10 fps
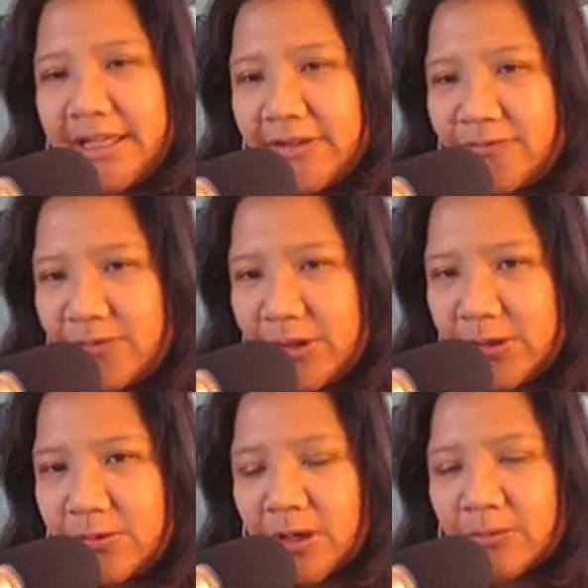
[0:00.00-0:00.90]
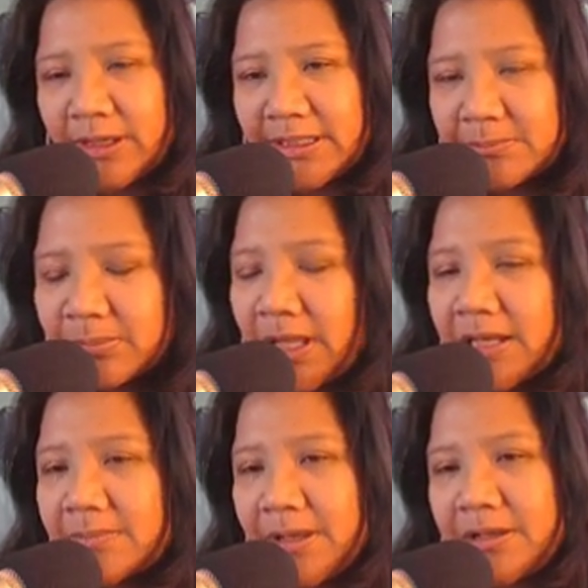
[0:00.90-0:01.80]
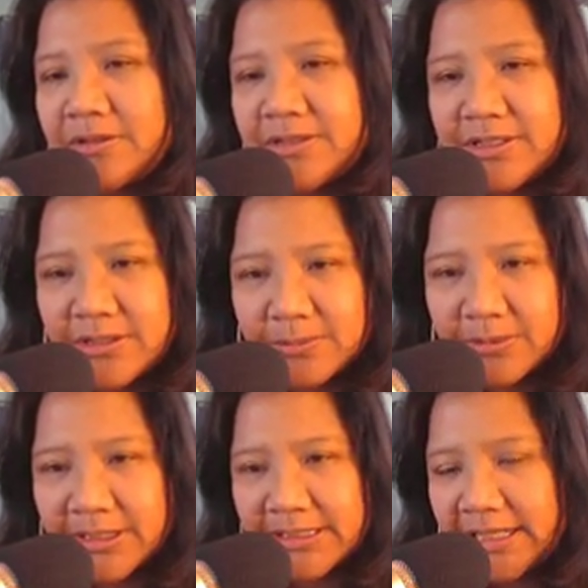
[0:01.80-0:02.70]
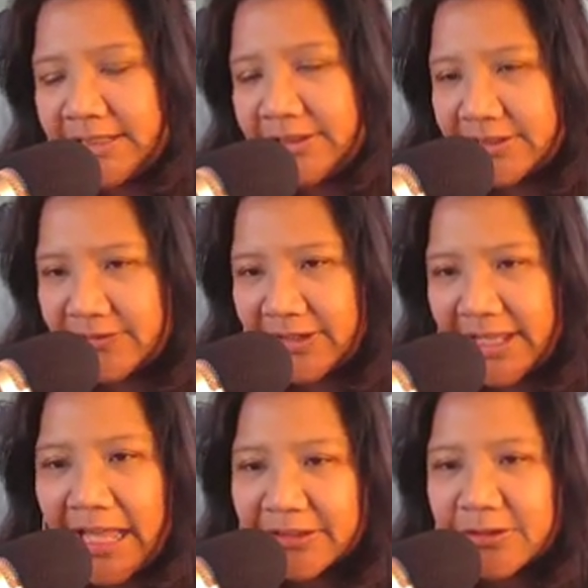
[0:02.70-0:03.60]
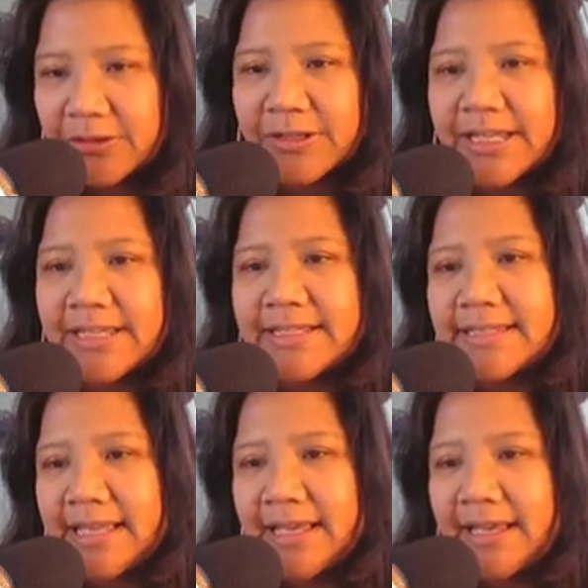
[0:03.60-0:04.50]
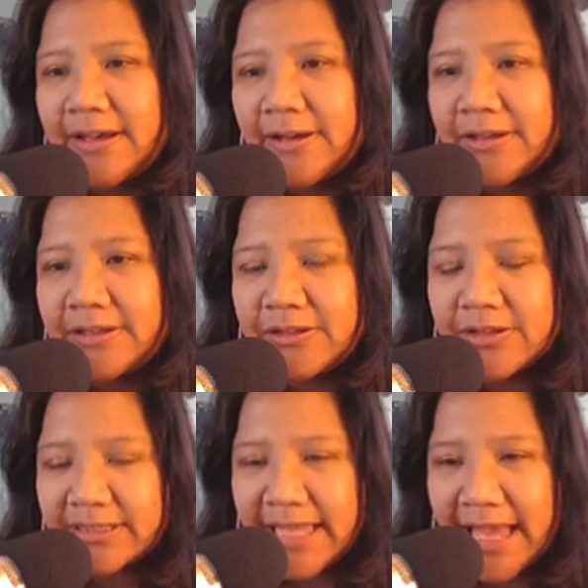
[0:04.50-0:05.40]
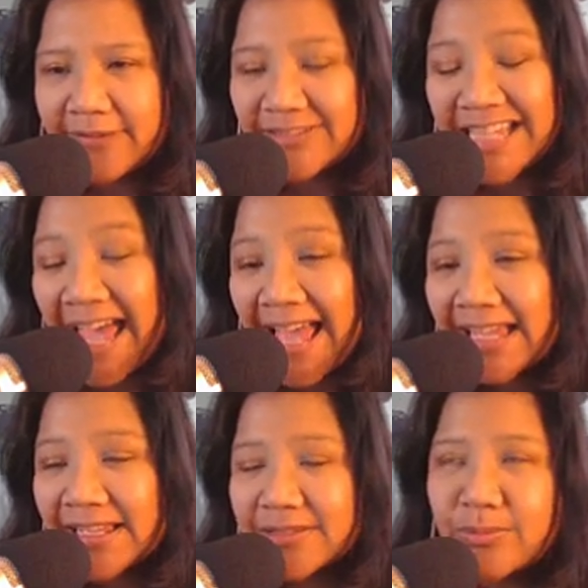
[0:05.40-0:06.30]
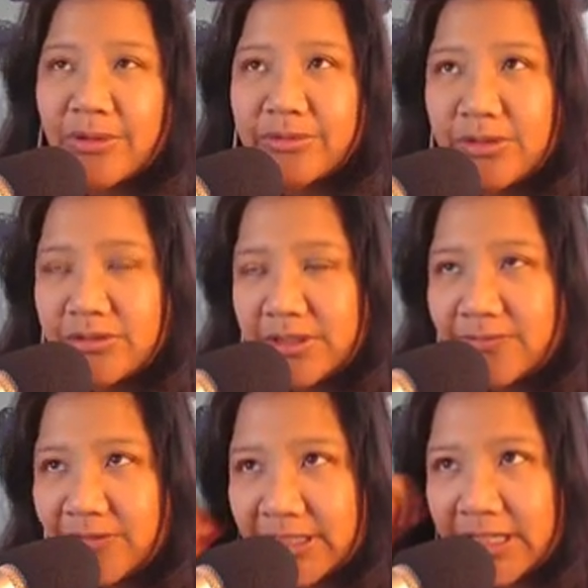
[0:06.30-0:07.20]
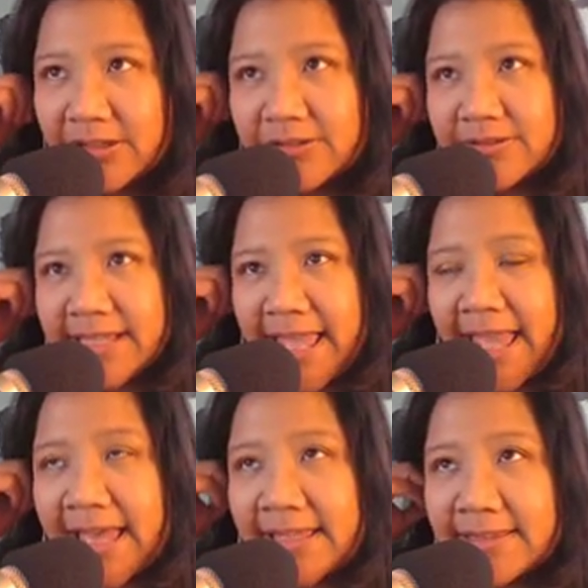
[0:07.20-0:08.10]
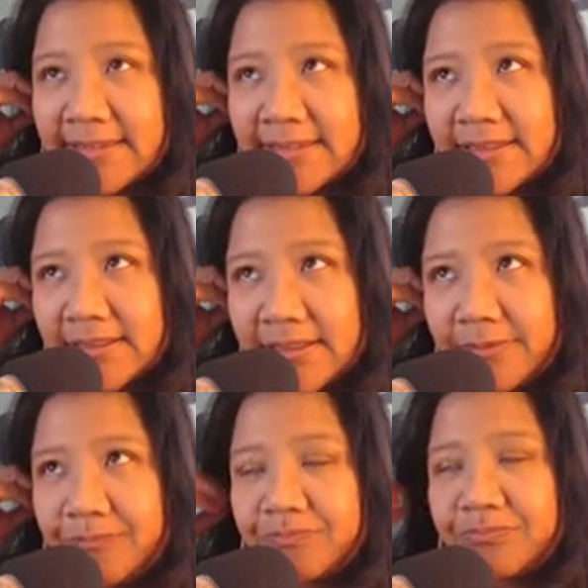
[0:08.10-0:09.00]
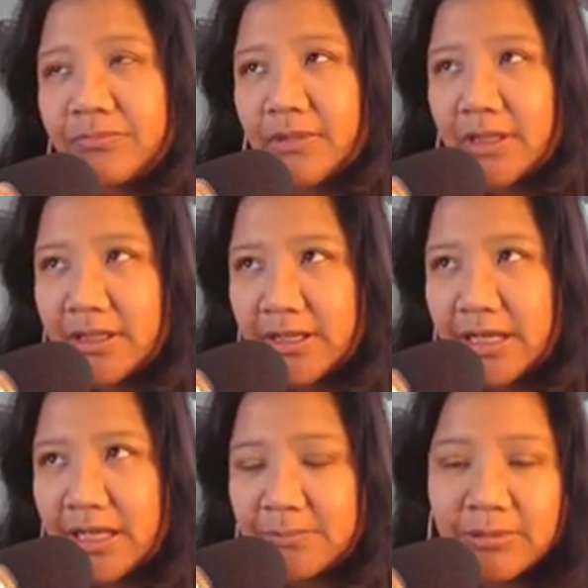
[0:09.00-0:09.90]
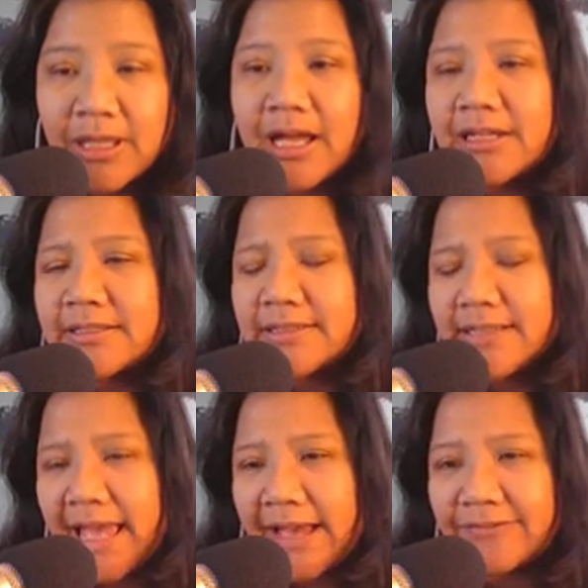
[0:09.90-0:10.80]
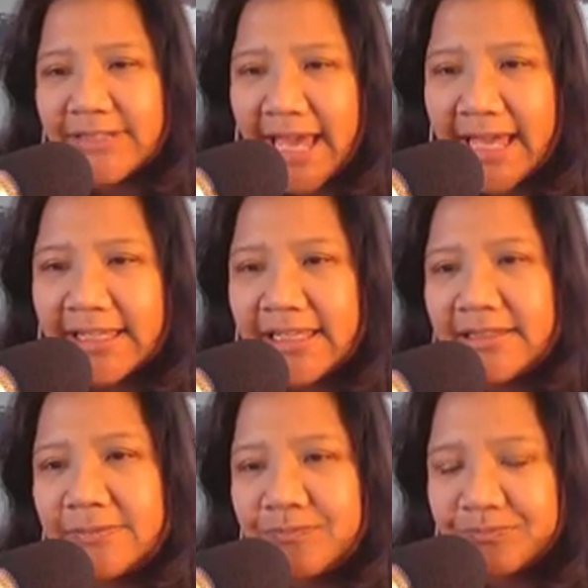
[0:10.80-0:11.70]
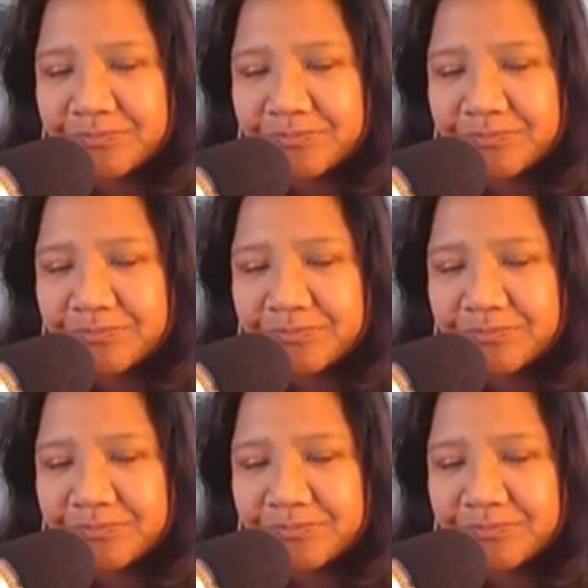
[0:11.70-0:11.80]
If you are writing blog posts, you're putting it under different categories. You can have tags, both YouTube videos and blogs have tagging.